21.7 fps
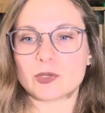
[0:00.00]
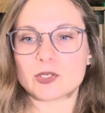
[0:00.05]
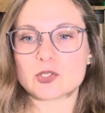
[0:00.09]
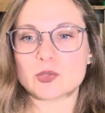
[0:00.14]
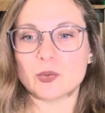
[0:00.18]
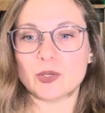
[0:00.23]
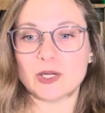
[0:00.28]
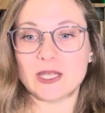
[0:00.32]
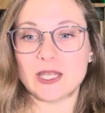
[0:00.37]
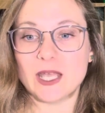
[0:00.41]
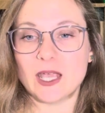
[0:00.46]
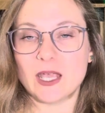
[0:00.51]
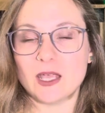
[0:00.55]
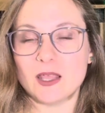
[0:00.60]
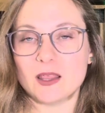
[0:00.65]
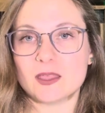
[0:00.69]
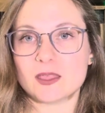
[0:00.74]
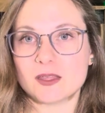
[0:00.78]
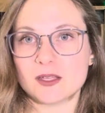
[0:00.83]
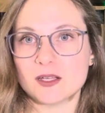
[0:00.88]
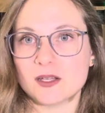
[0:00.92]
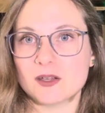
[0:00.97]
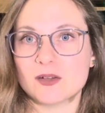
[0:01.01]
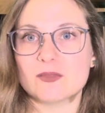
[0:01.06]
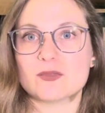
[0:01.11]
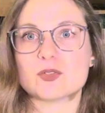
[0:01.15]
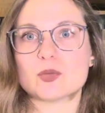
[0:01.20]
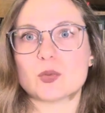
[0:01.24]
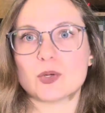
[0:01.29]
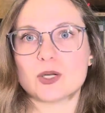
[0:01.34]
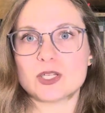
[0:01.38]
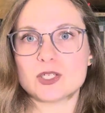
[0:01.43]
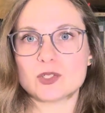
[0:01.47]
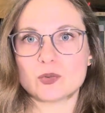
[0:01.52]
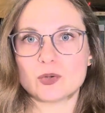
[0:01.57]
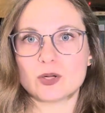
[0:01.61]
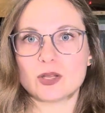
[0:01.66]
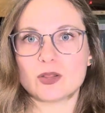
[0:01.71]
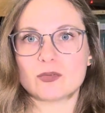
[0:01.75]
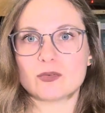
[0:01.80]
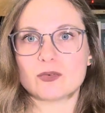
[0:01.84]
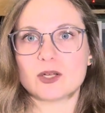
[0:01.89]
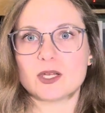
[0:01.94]
28th of
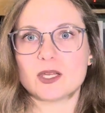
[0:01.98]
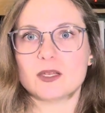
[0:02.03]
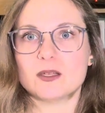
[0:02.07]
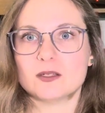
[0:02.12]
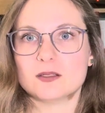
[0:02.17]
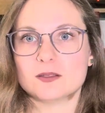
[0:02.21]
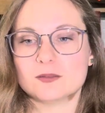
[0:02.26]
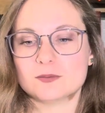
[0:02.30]
2023.